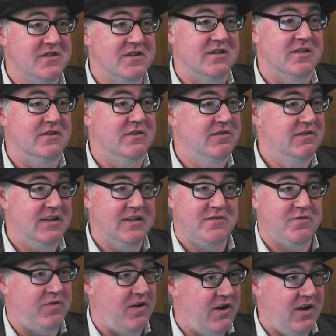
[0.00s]
you.
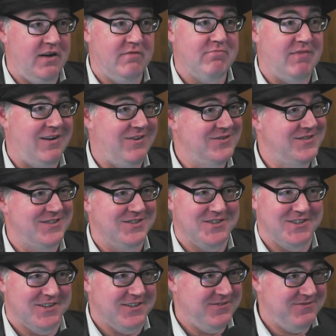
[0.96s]
It's fine. I'll sue
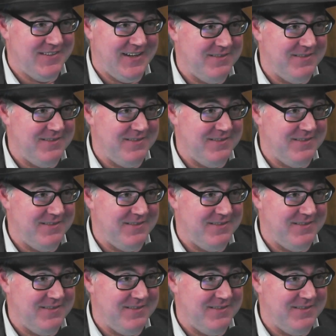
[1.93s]
you.